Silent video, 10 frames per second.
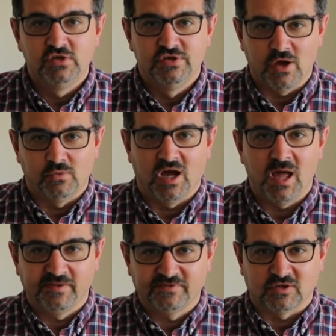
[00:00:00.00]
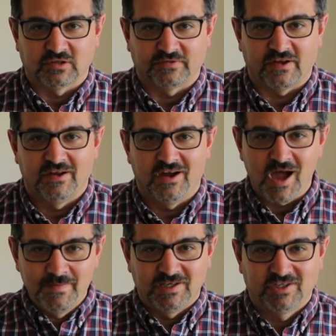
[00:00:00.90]
No, I'm the photographer.
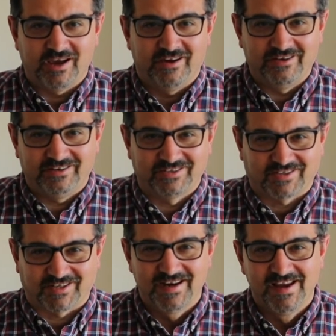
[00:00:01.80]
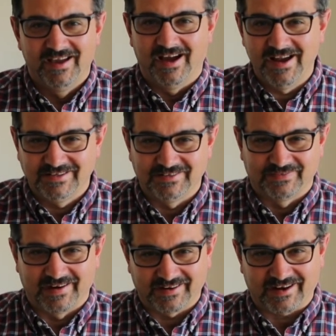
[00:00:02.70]
I'm in charge. I do the
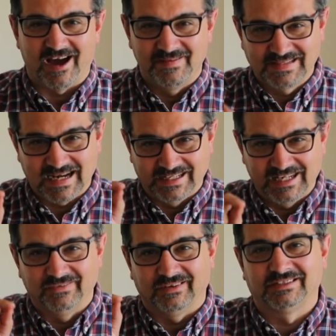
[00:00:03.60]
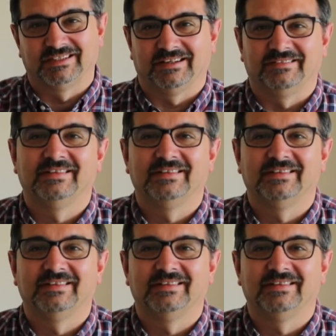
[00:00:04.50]
work. I'm telling you what to do.